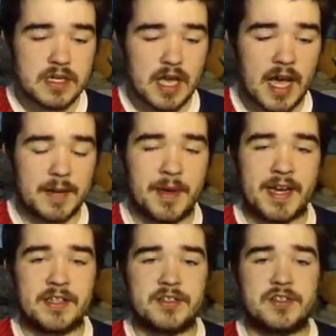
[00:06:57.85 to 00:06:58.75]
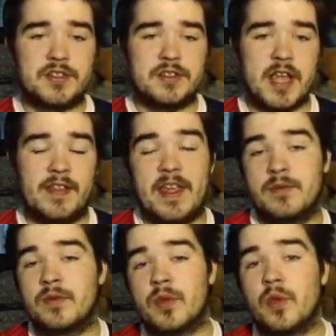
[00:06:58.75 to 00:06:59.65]
I
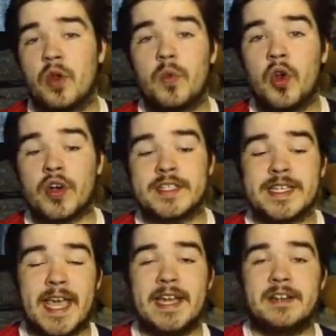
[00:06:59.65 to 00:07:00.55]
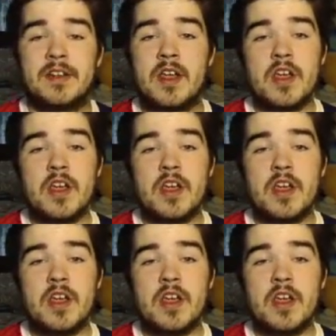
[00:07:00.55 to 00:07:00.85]
then looked at getting